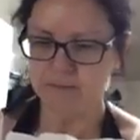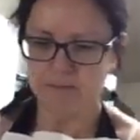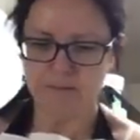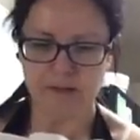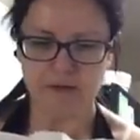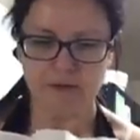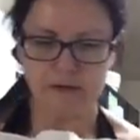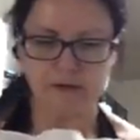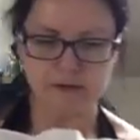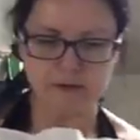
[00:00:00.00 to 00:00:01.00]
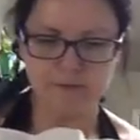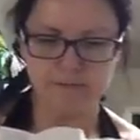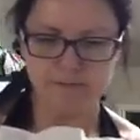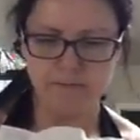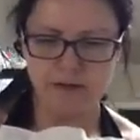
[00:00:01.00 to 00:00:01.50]
Alright, so
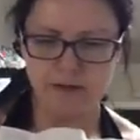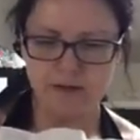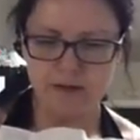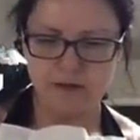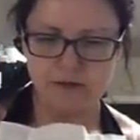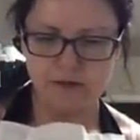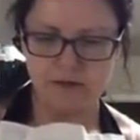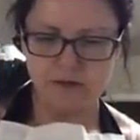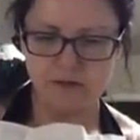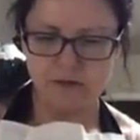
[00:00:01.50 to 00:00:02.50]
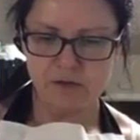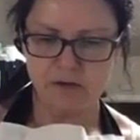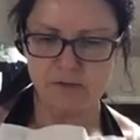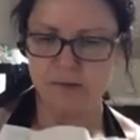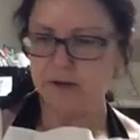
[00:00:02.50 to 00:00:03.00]
just doing a
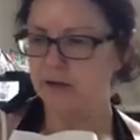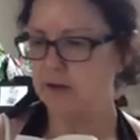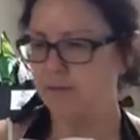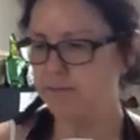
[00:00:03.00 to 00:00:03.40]
little bit,